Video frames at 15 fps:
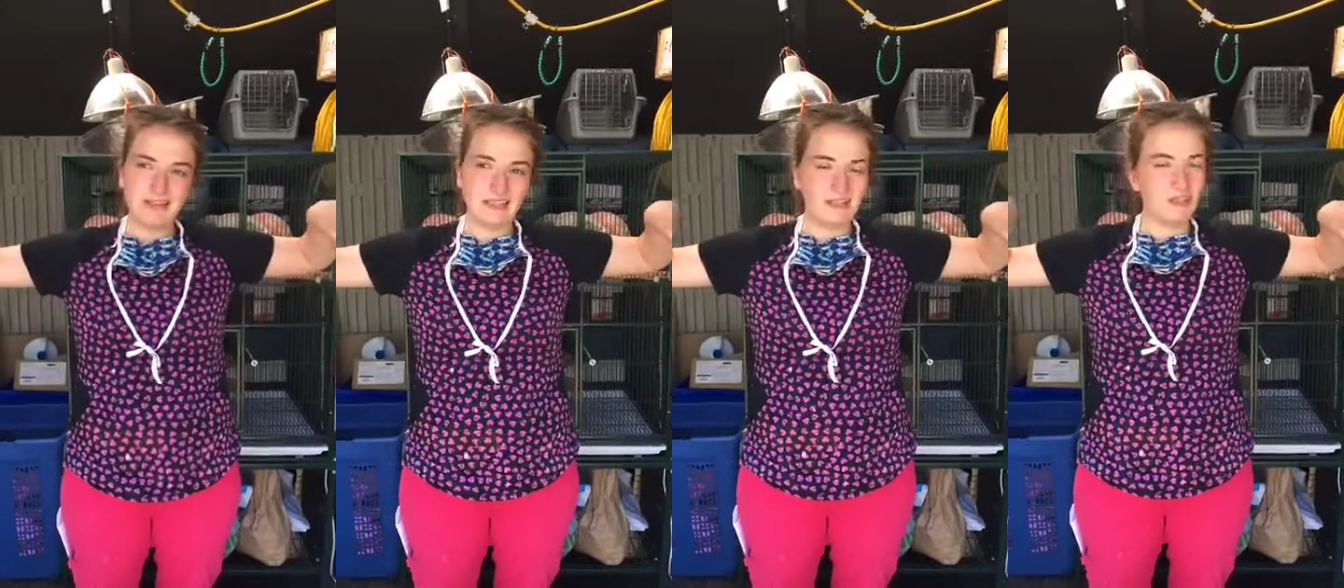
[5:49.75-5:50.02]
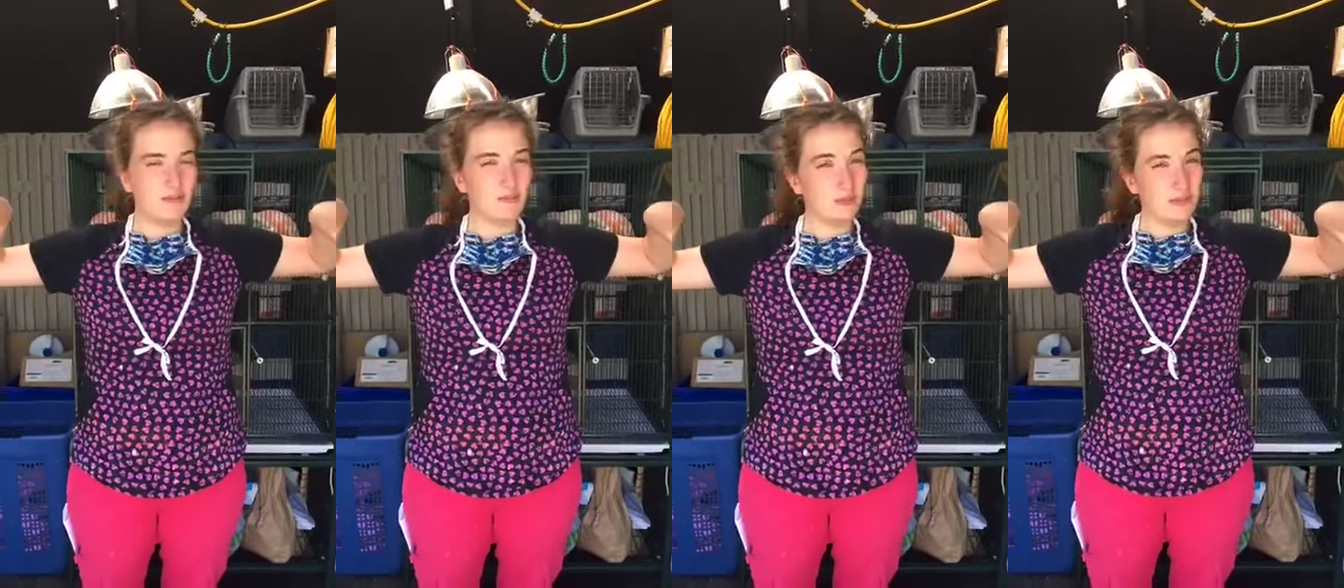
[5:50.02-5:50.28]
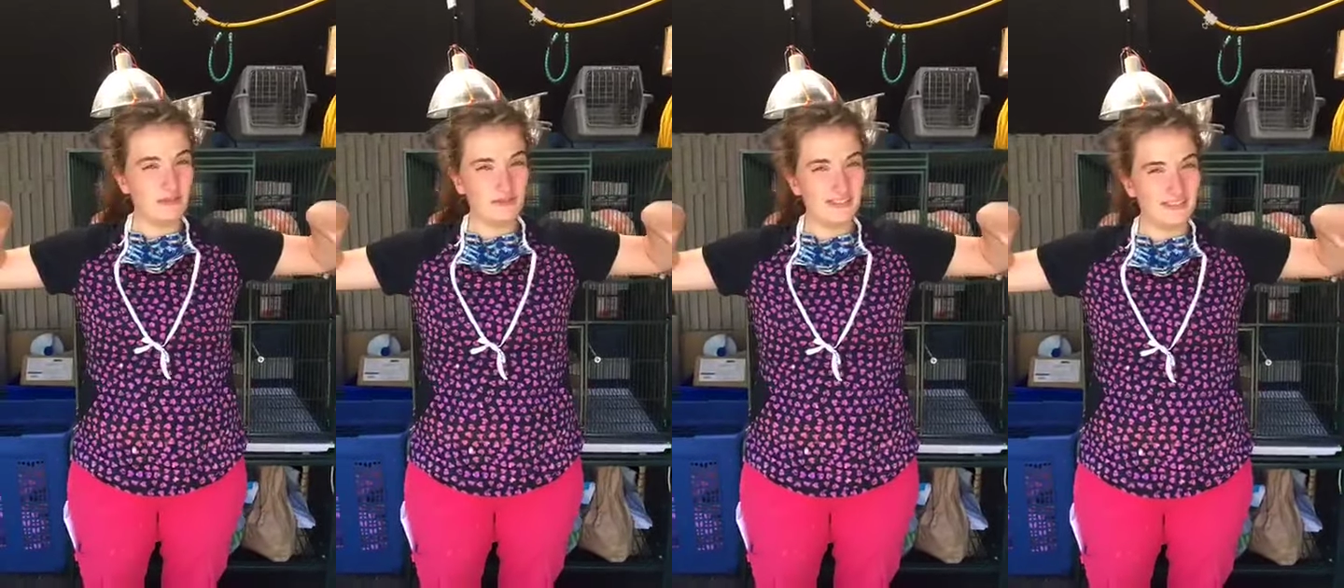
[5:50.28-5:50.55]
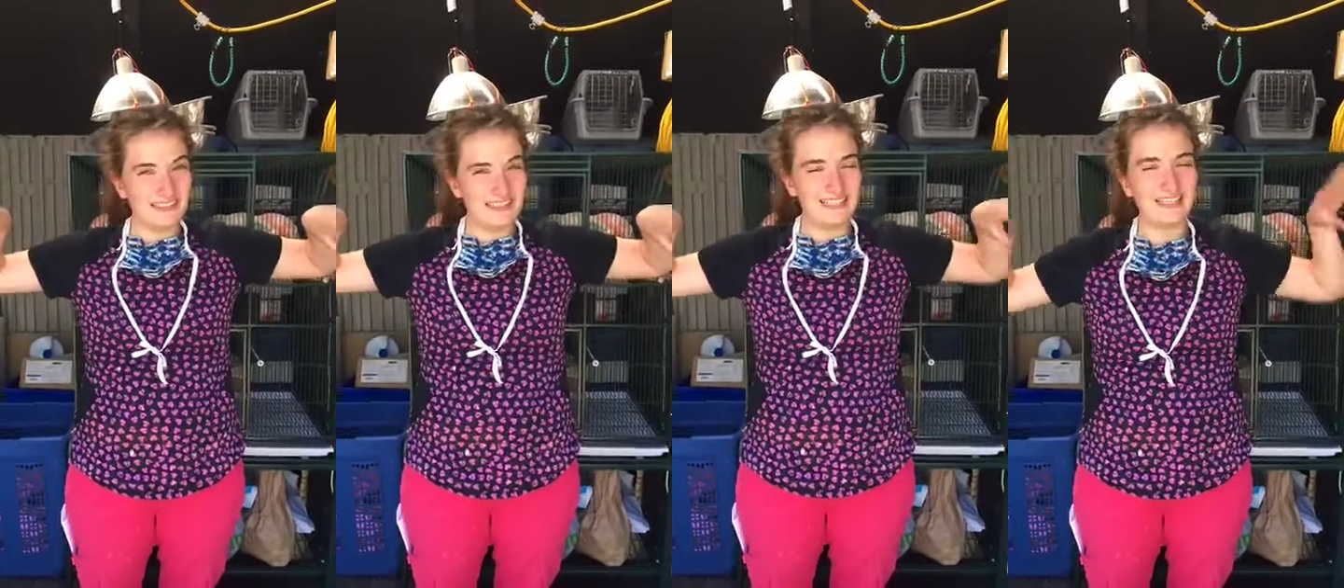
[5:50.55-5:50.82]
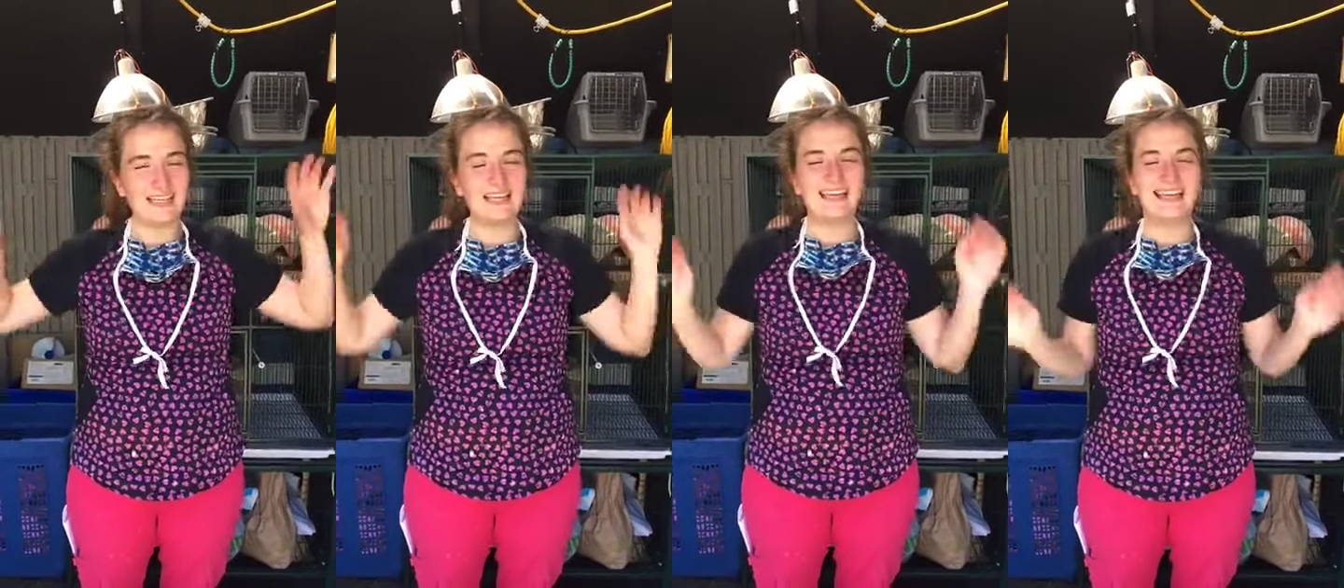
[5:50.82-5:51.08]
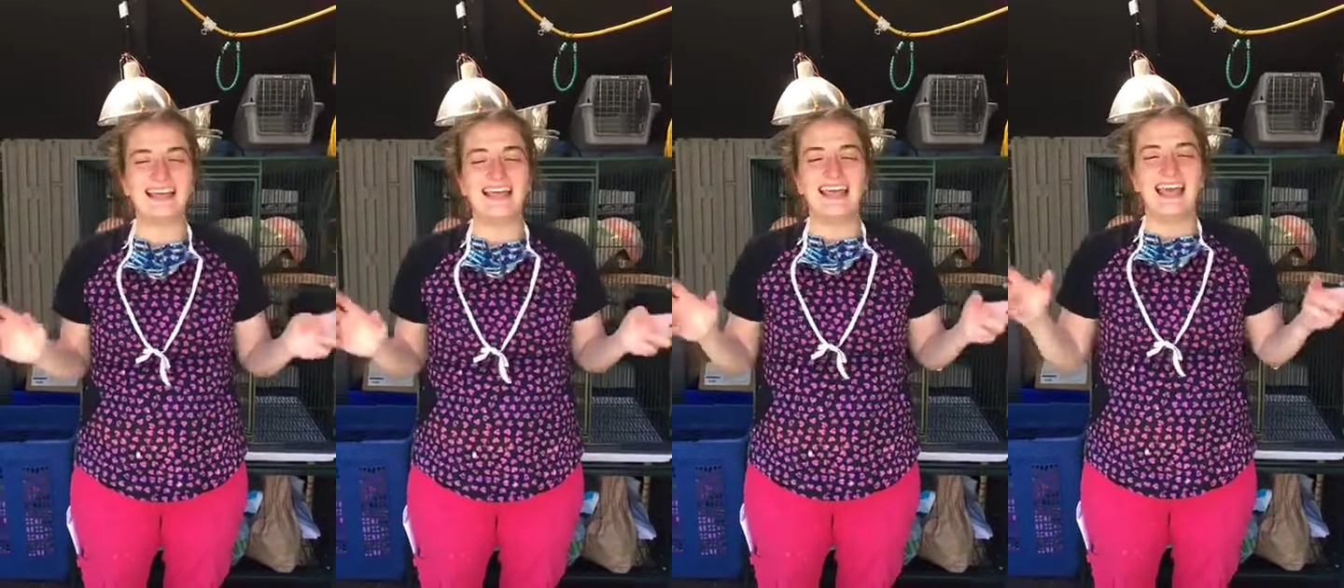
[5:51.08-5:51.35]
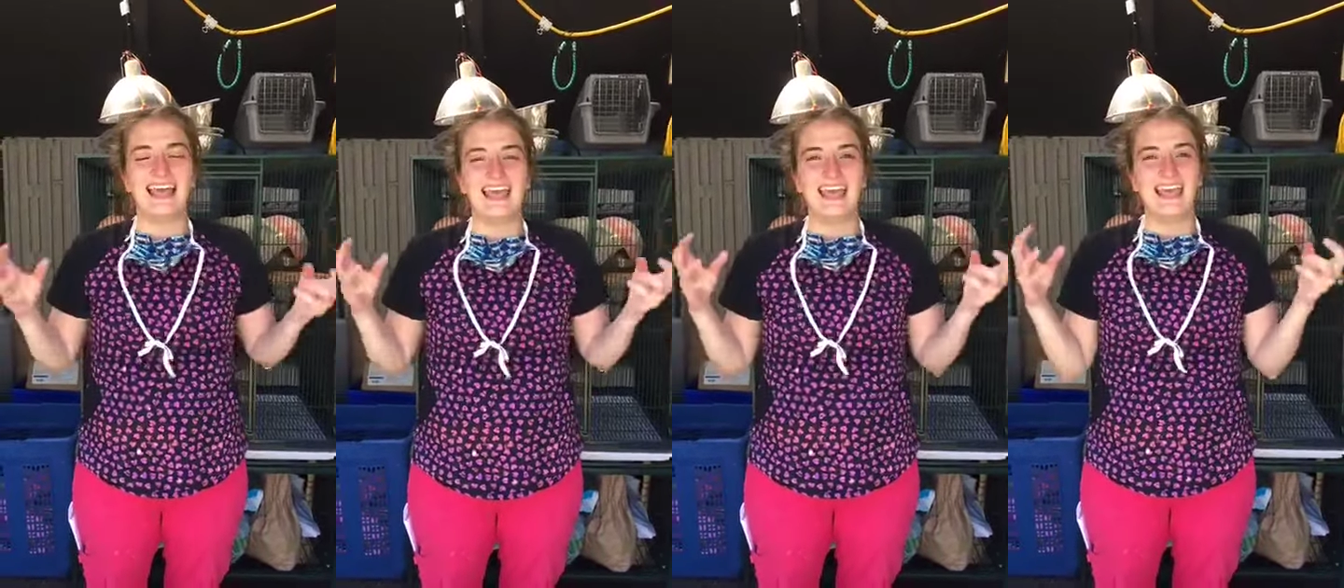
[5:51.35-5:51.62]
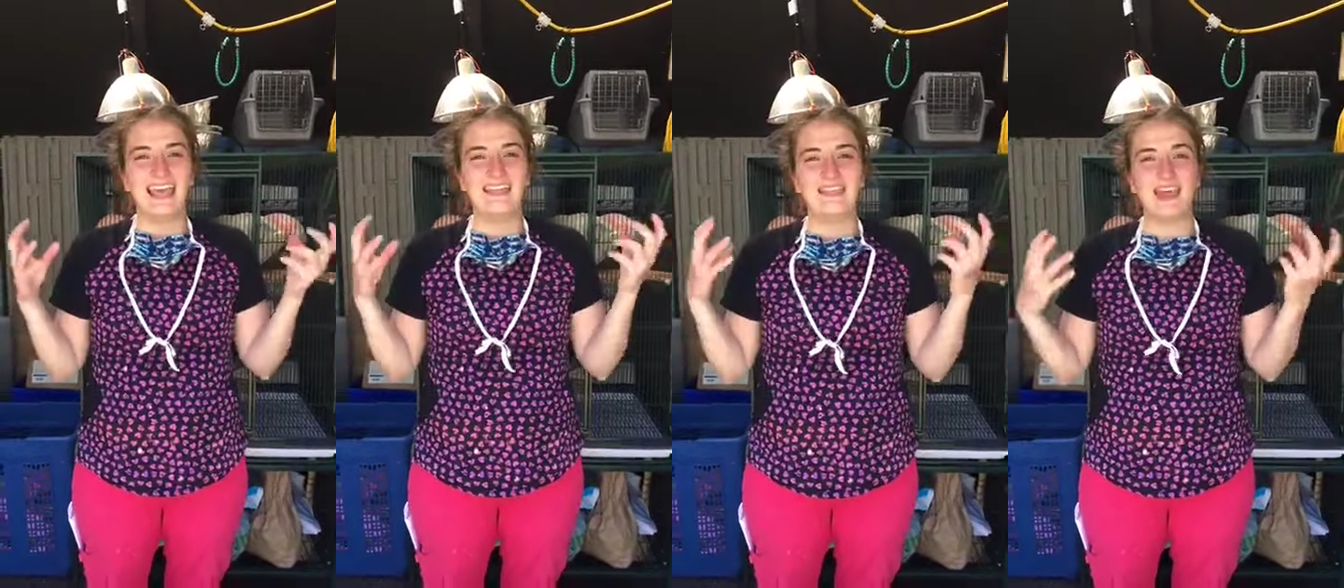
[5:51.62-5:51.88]
It'll look really funky,
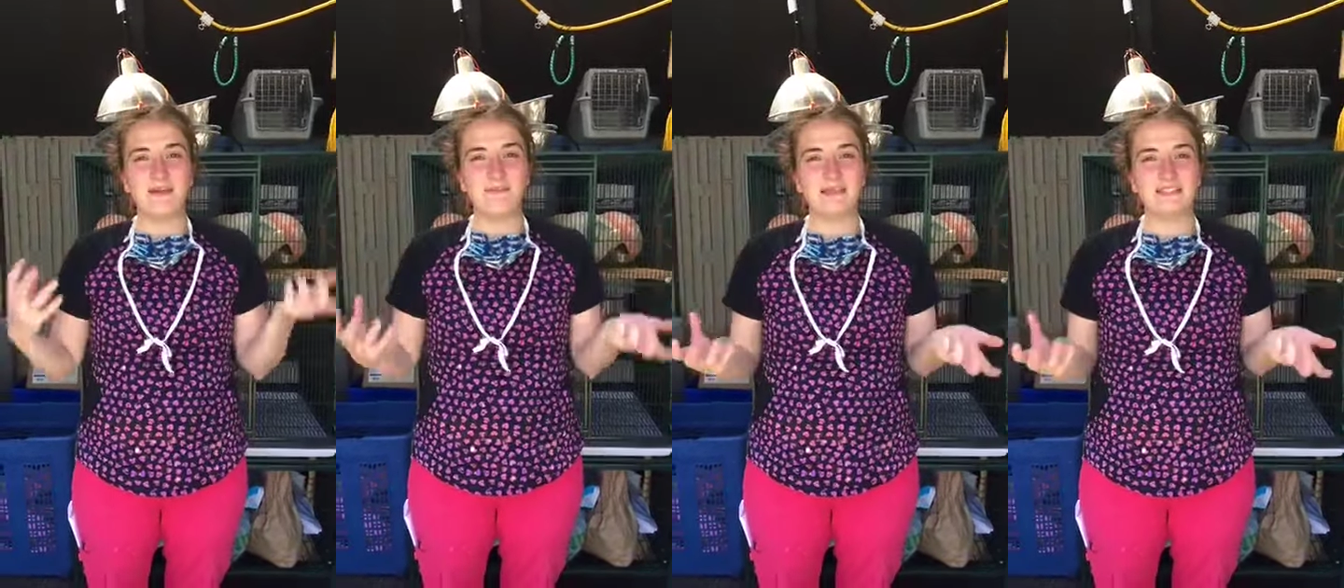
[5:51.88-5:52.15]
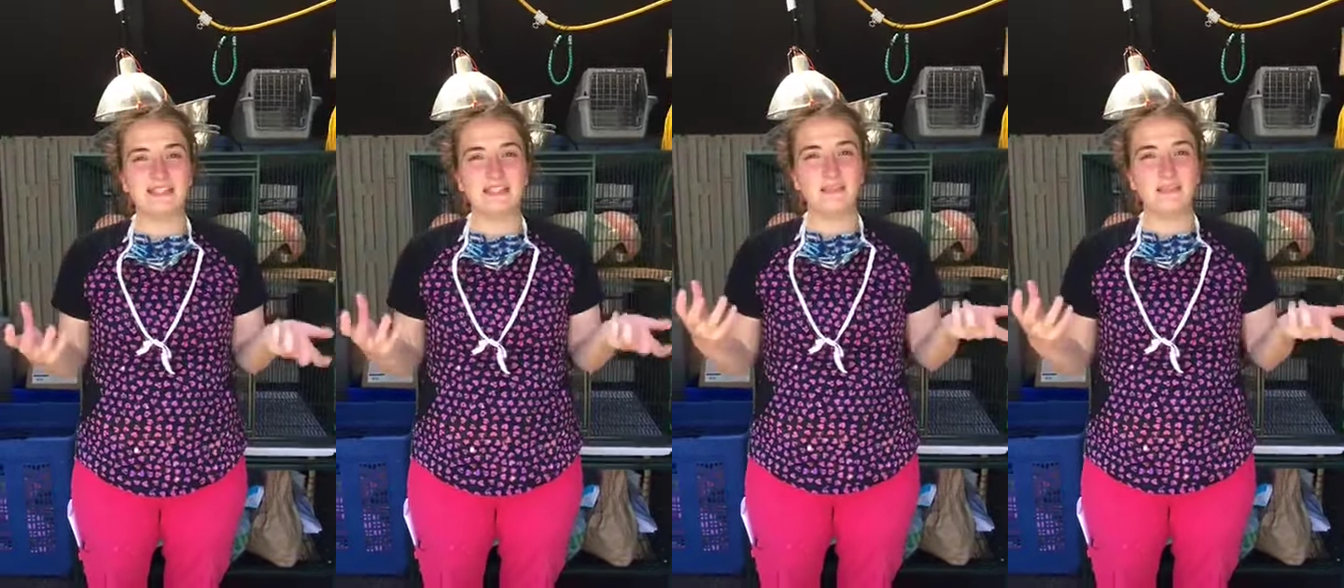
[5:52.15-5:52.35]
and that means that